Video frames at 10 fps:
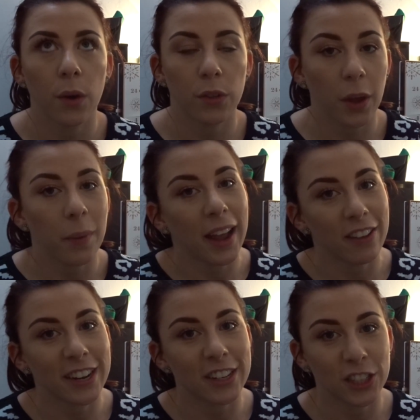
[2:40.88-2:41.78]
Although I
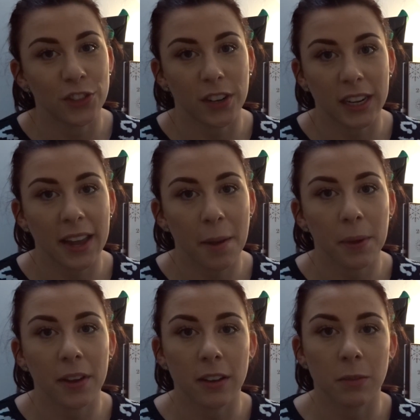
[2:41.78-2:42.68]
haven't actually tried it yet,
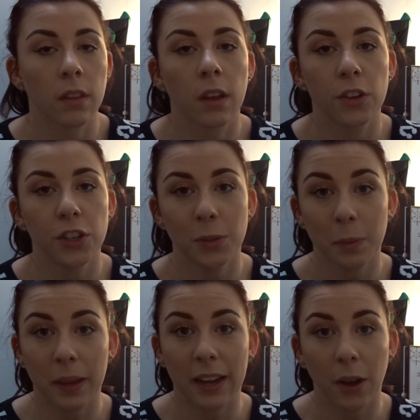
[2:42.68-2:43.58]
because due to
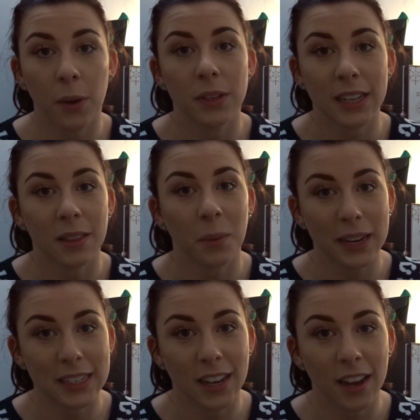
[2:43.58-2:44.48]
it being cold in the
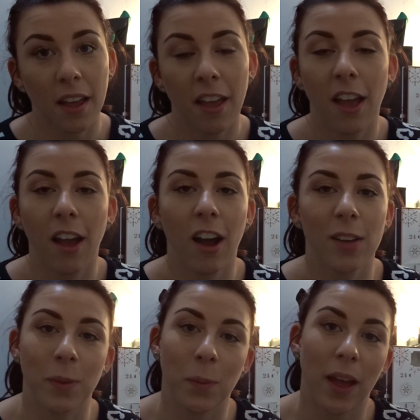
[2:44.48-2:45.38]
winter,
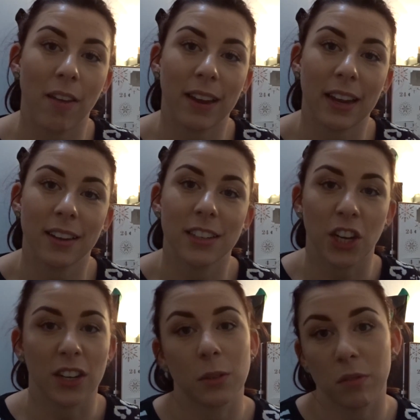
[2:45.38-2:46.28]
I've been wearing
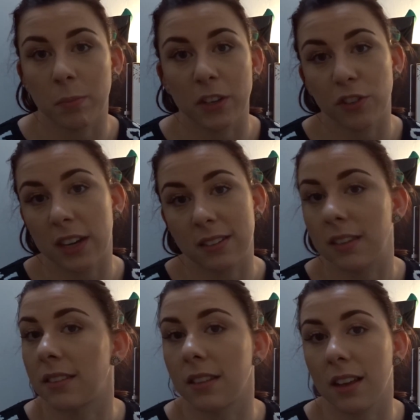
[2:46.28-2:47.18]
tights with my
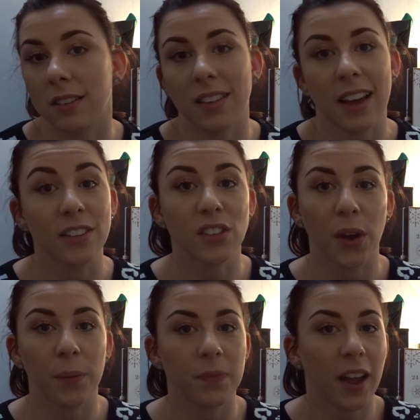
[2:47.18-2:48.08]
dresses and things like that, so
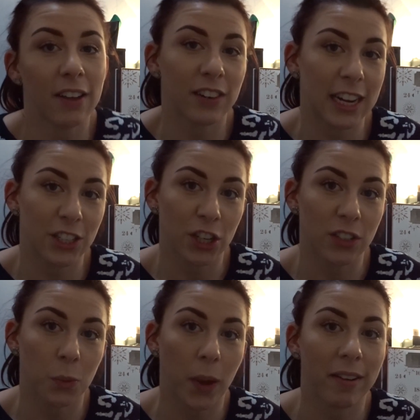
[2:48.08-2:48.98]
I haven't had a
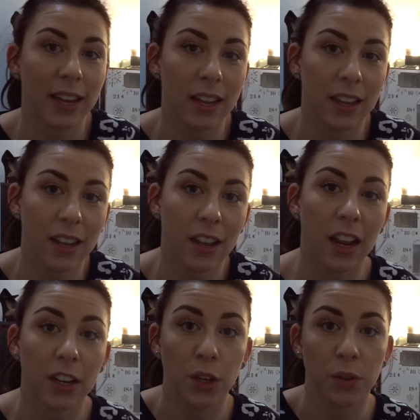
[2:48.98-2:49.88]
chance to wear it
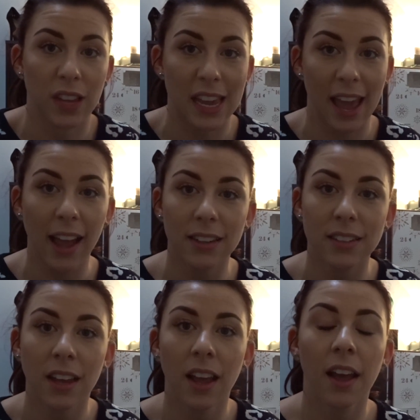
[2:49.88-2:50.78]
and use it
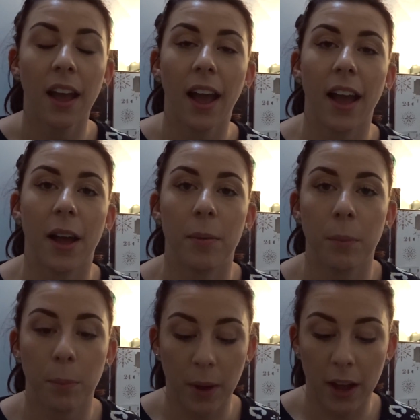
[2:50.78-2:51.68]
yet.
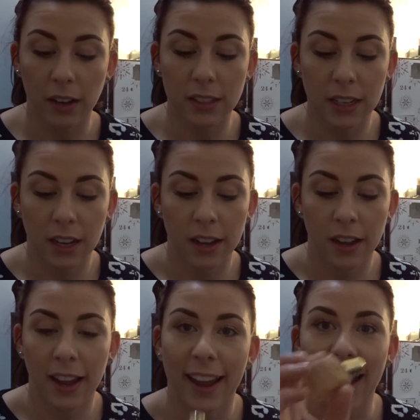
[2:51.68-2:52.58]
But
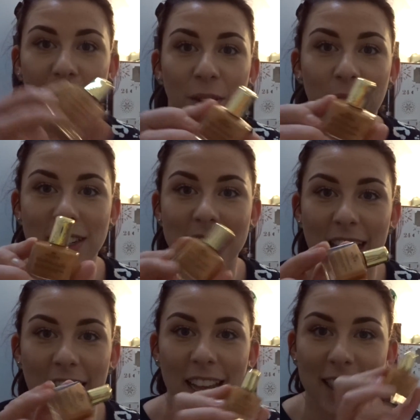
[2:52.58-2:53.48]
if you want to
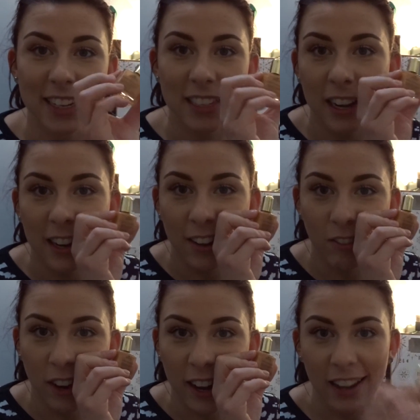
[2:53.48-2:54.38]
see this in a
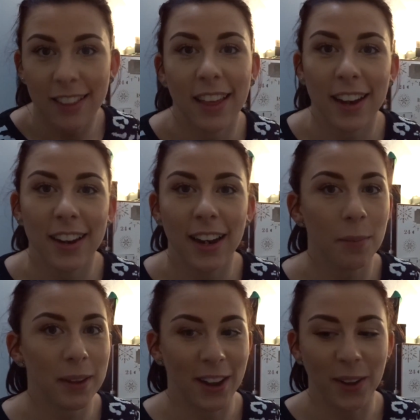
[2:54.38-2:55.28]
giveaway, then
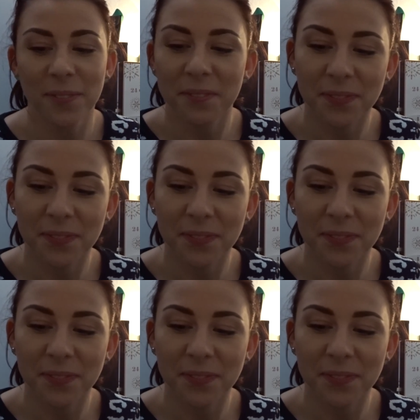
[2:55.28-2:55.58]
let me know.